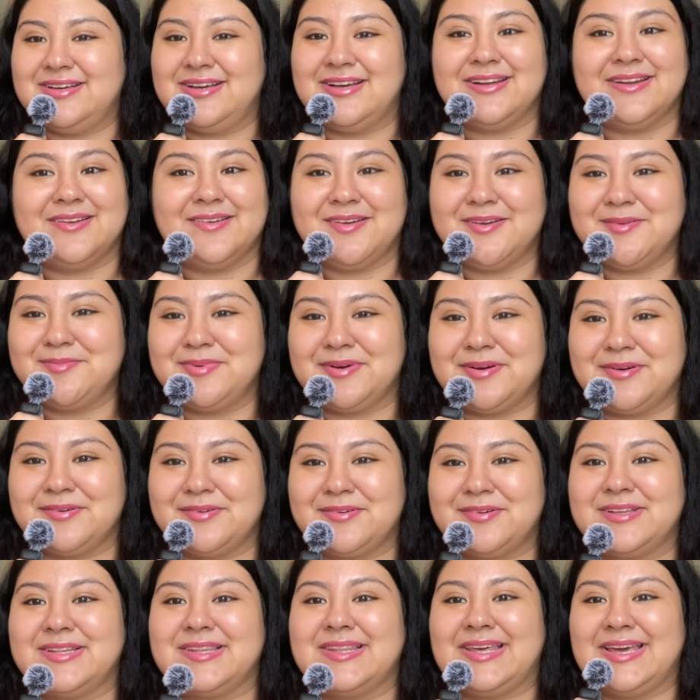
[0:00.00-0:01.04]
and not about
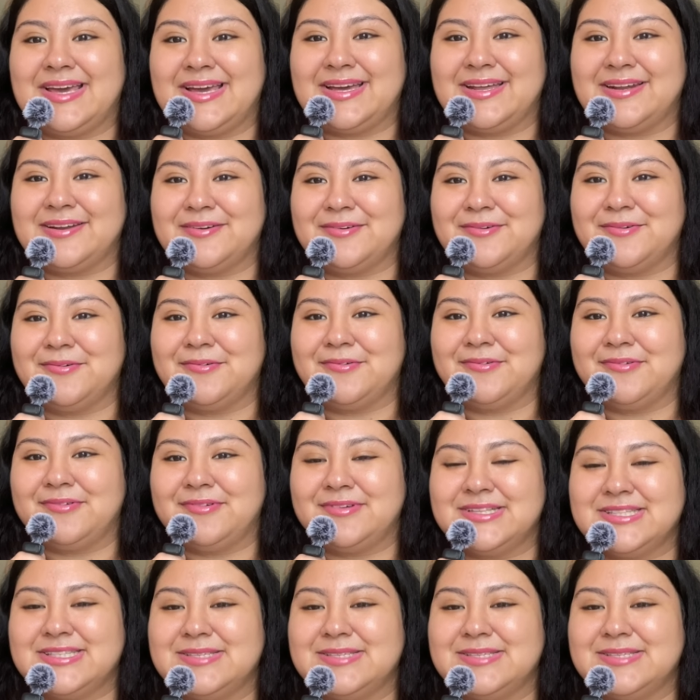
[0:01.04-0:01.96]
the end goal.